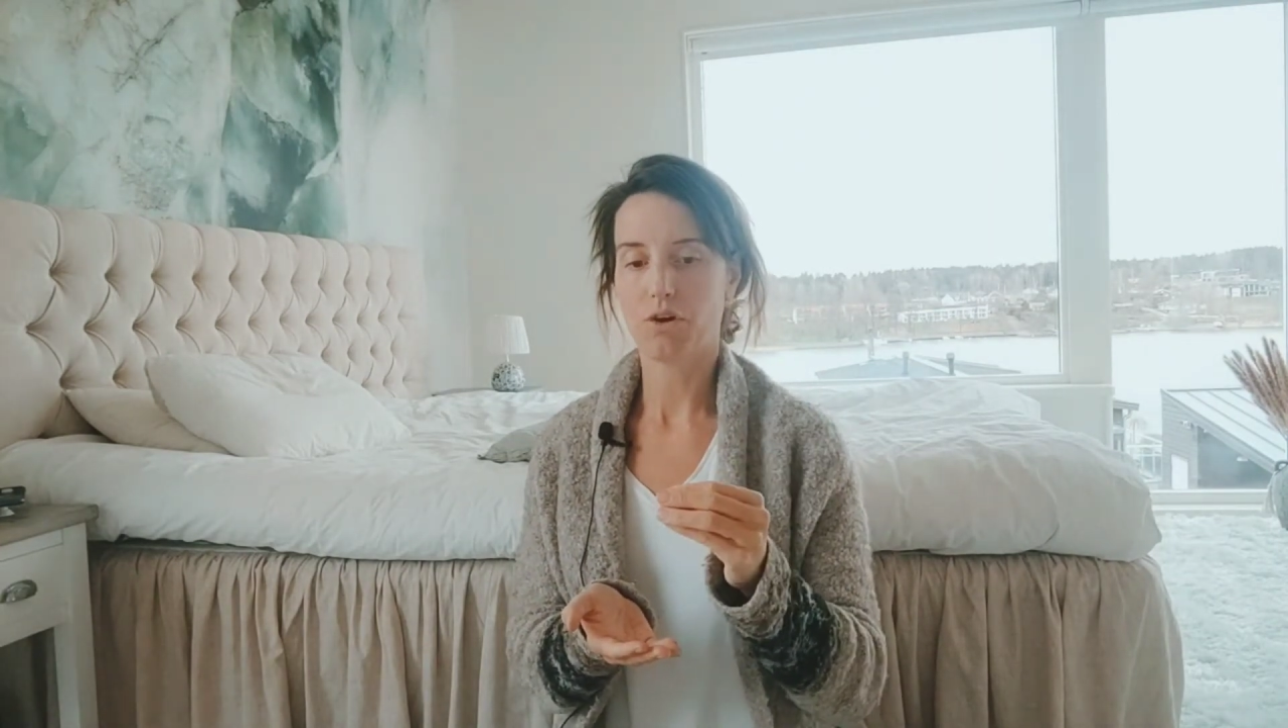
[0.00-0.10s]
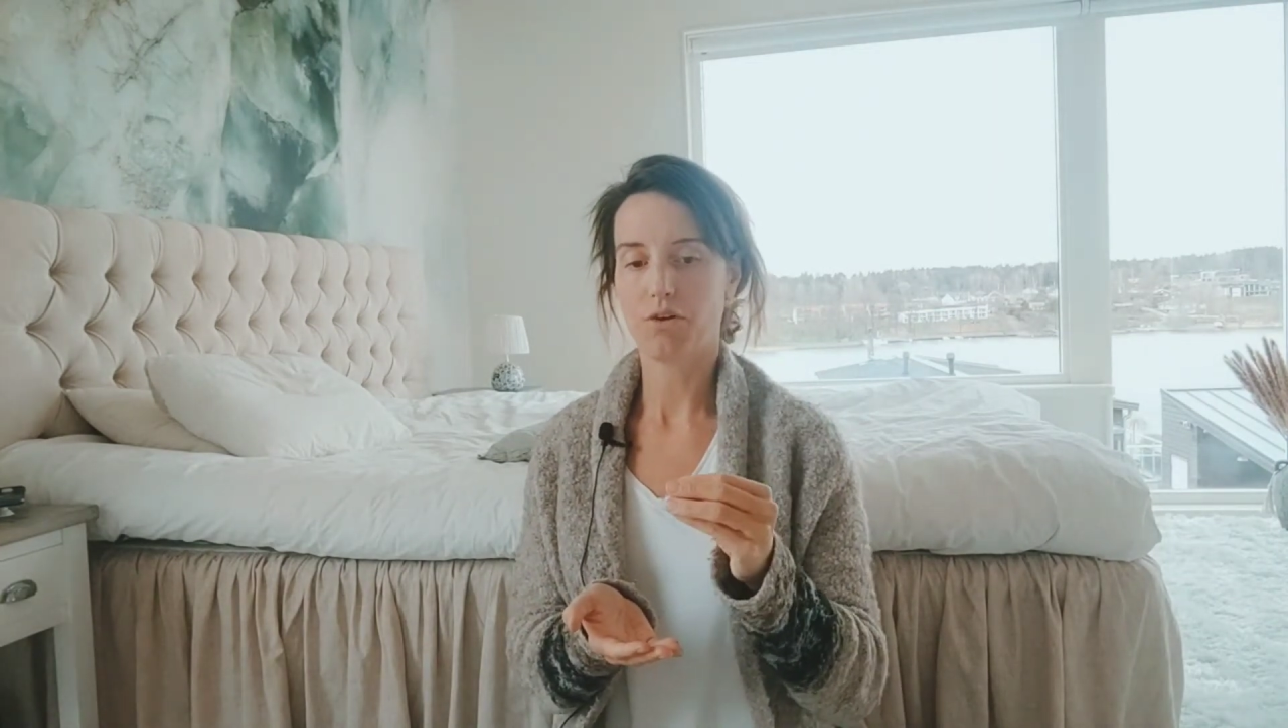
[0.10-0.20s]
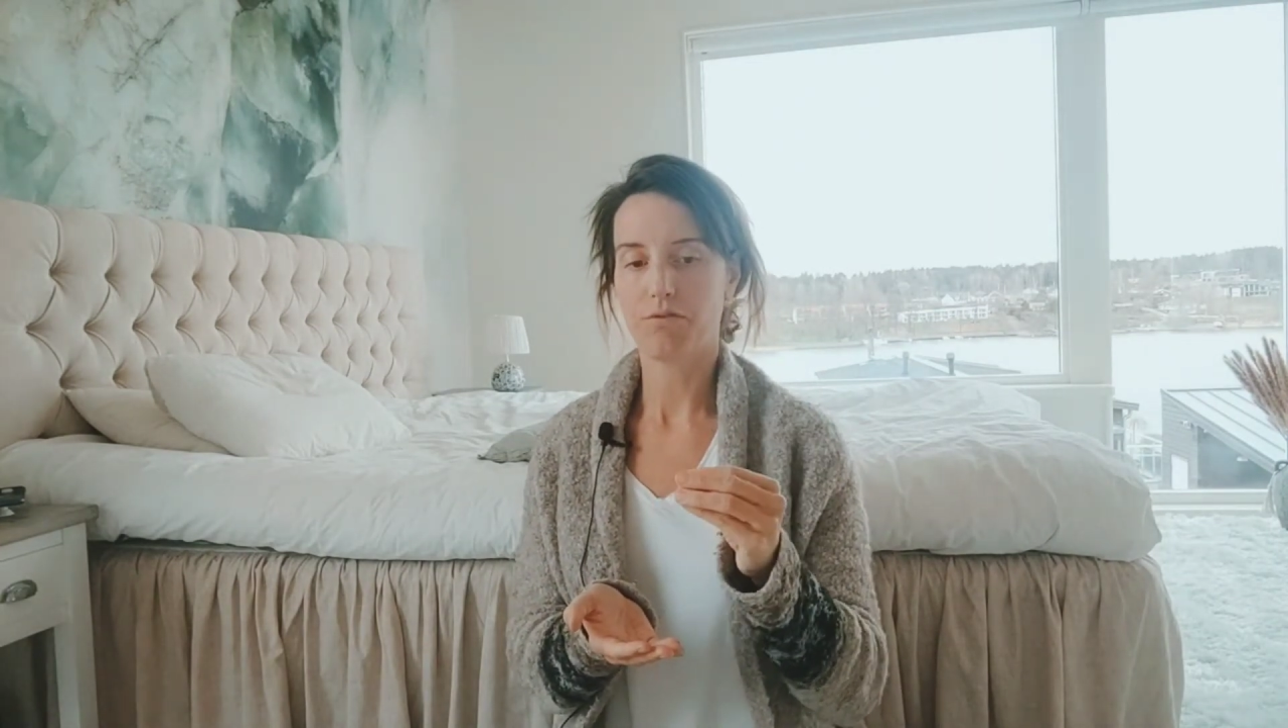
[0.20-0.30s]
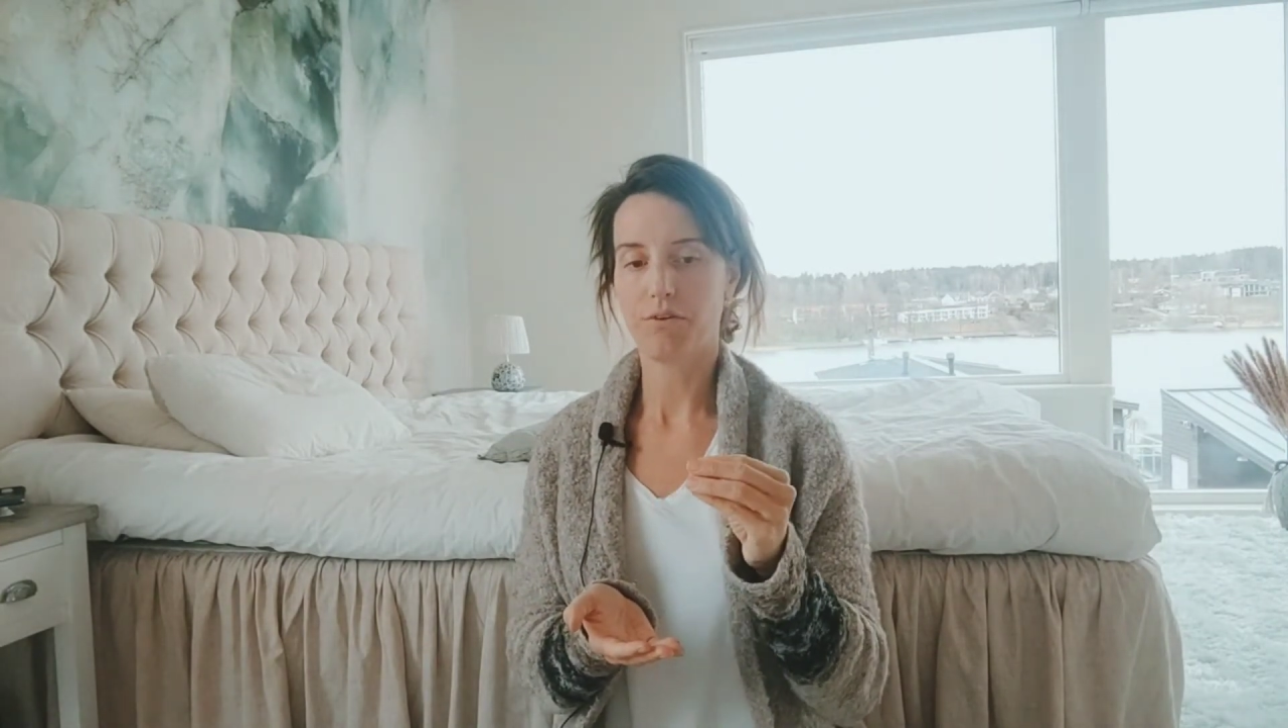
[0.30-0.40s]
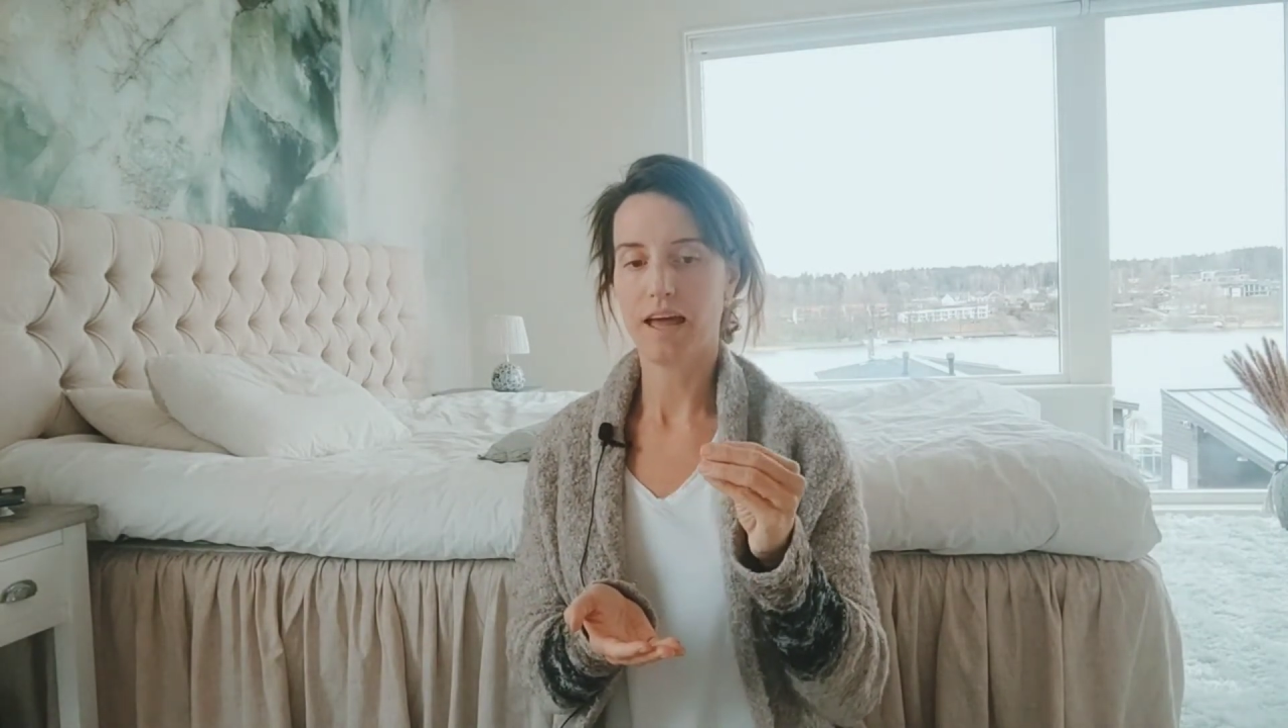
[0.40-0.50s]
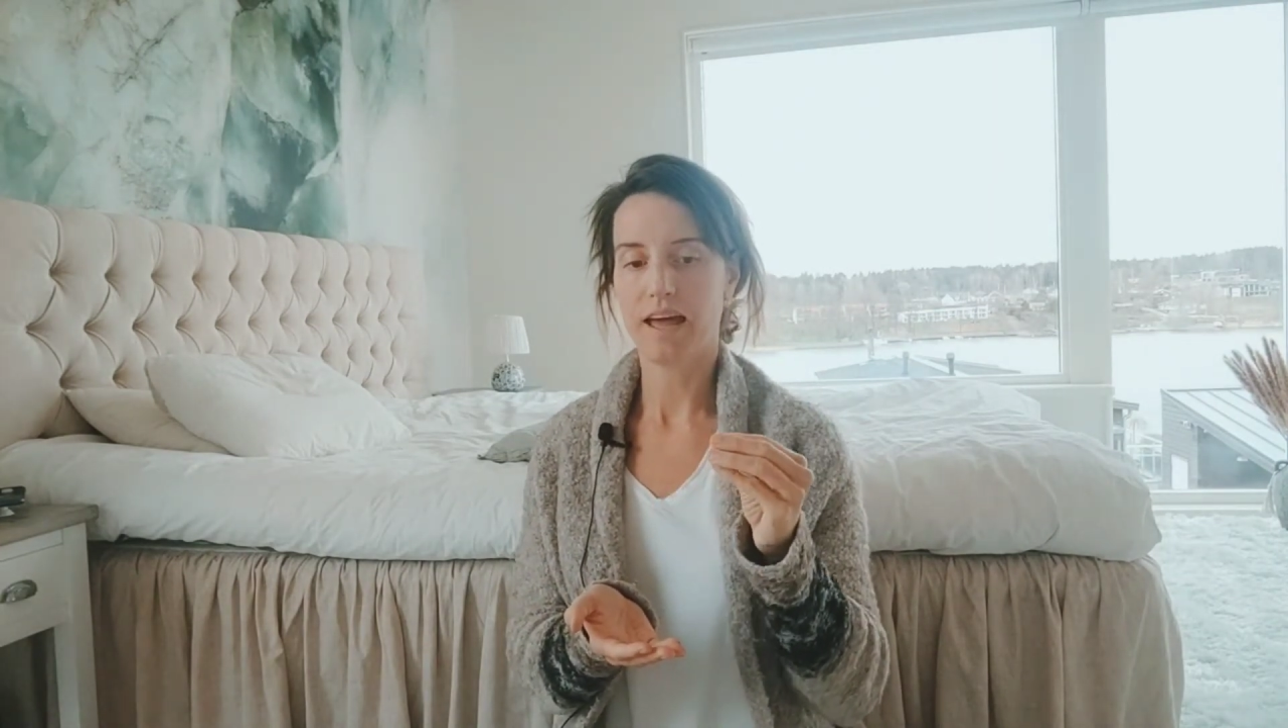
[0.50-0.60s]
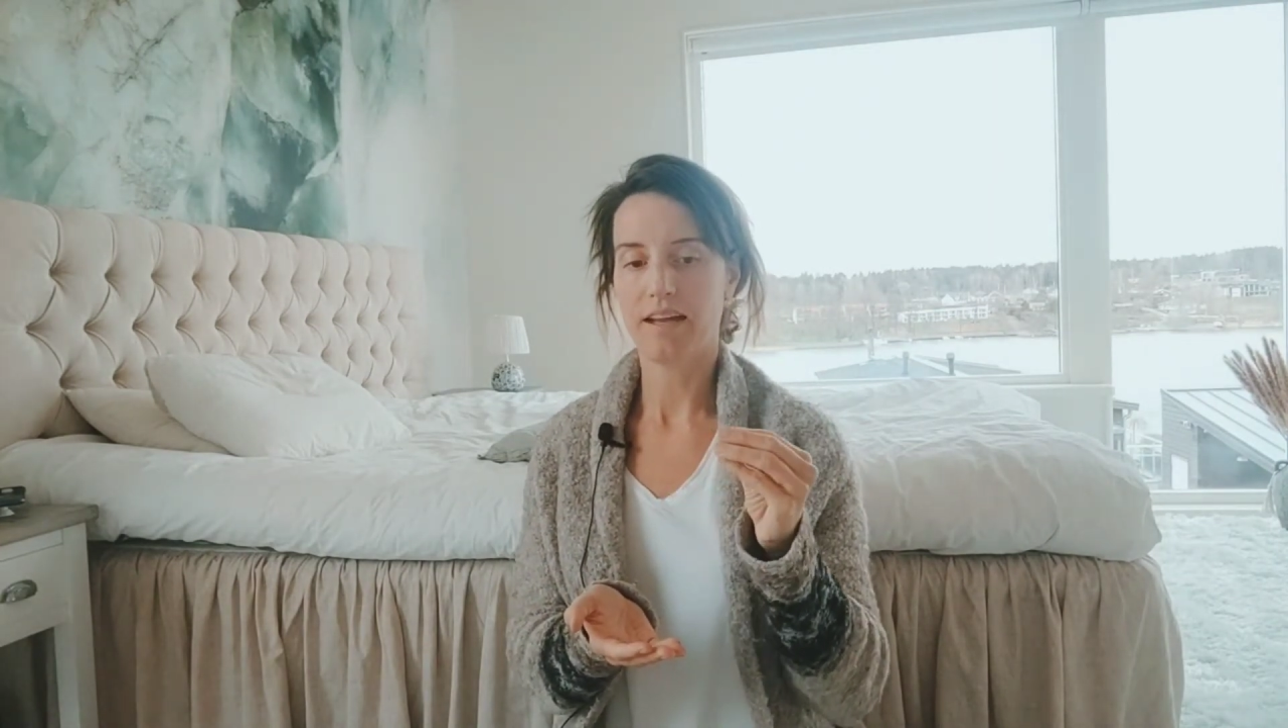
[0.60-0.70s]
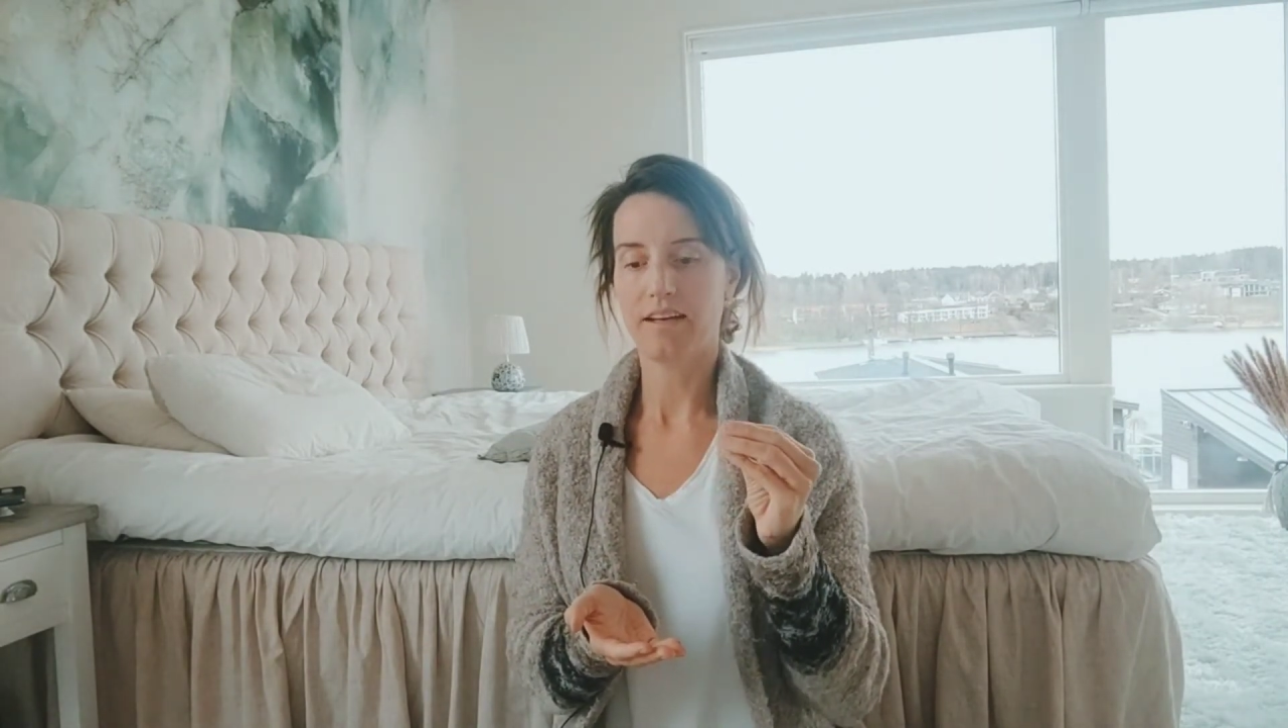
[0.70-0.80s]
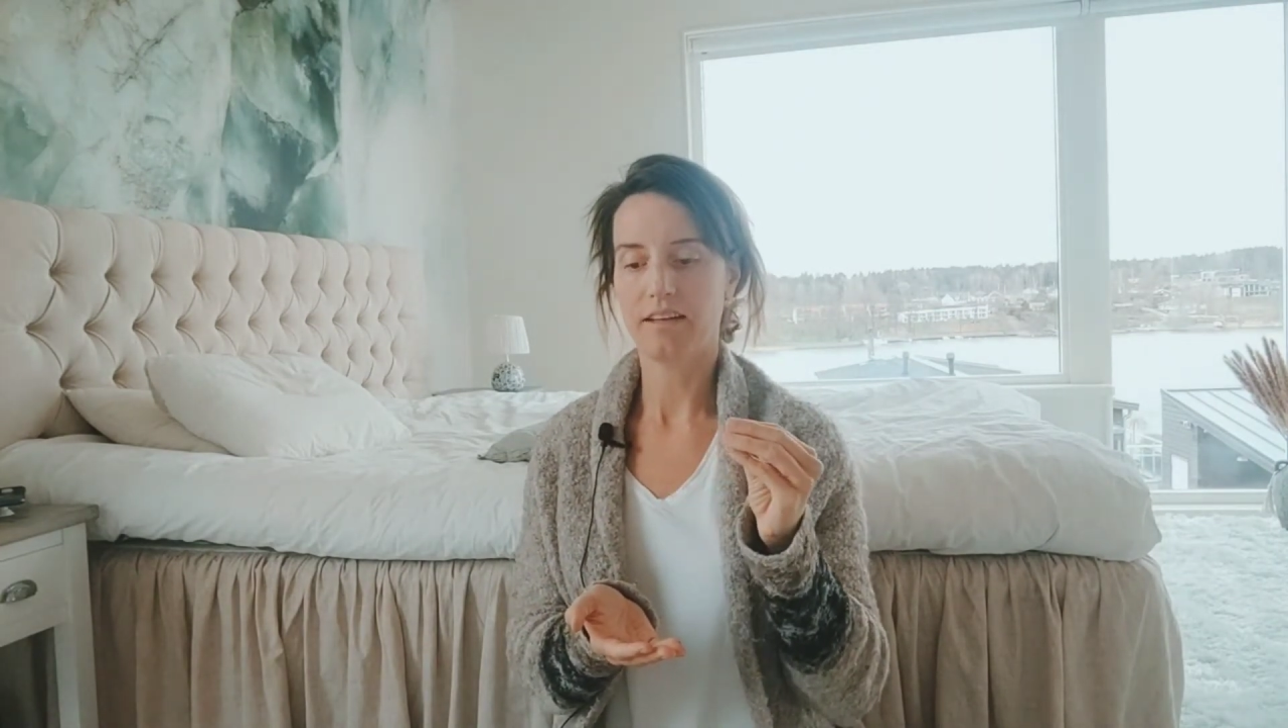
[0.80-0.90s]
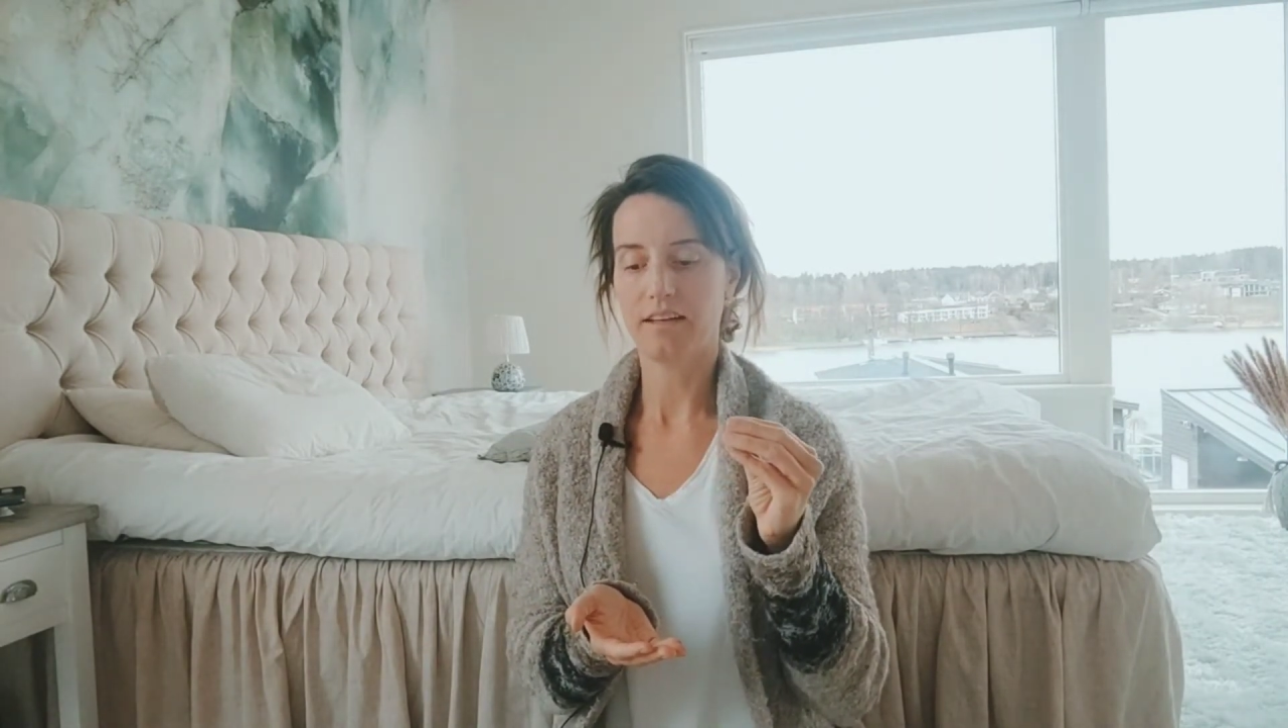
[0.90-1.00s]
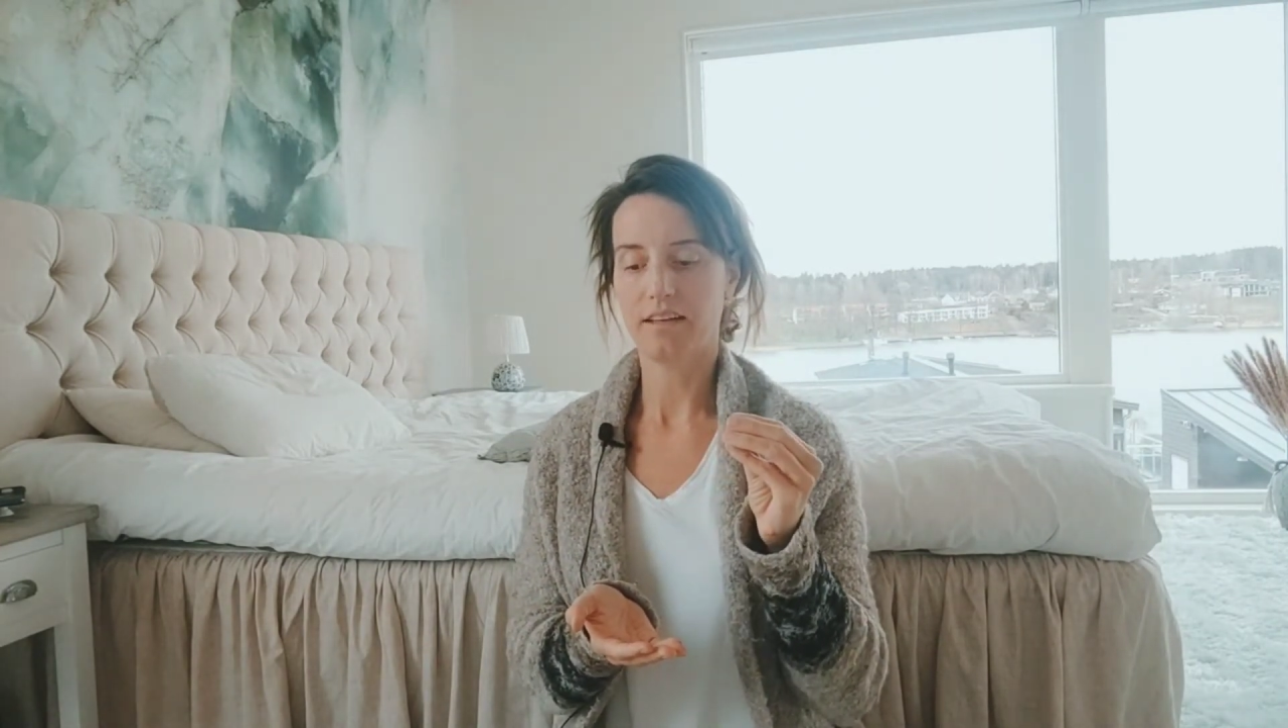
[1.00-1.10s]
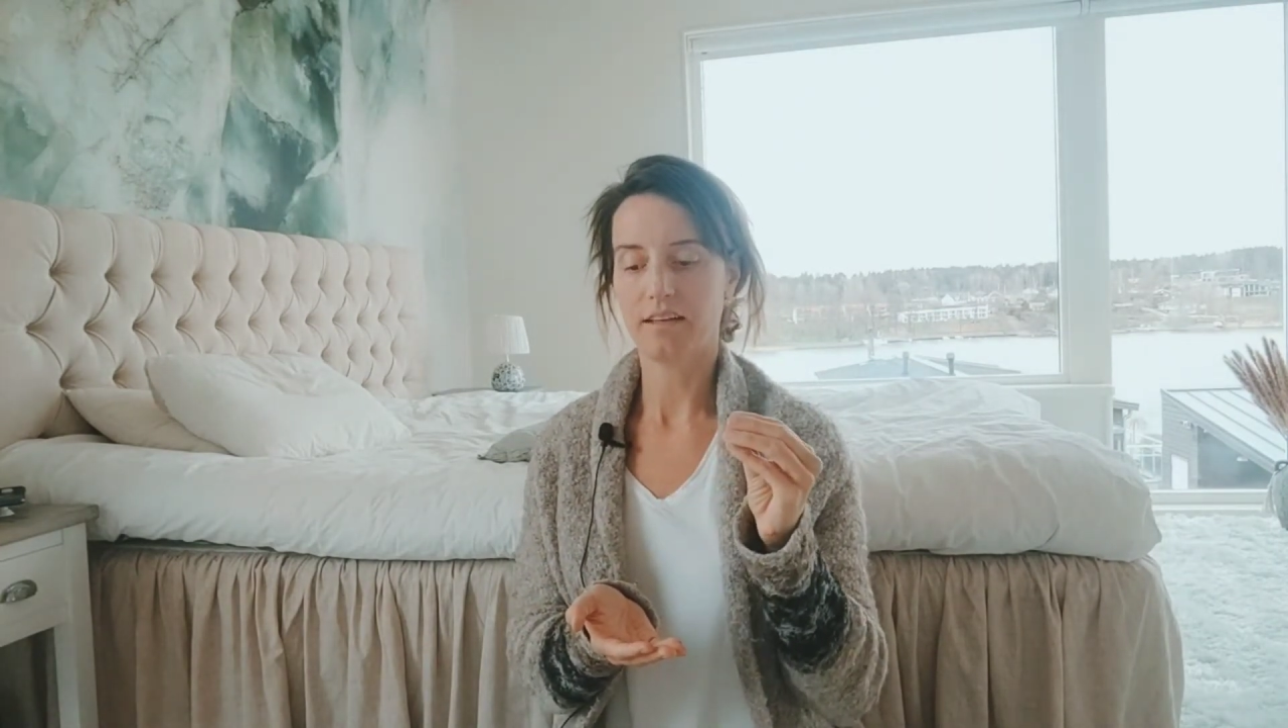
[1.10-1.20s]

off and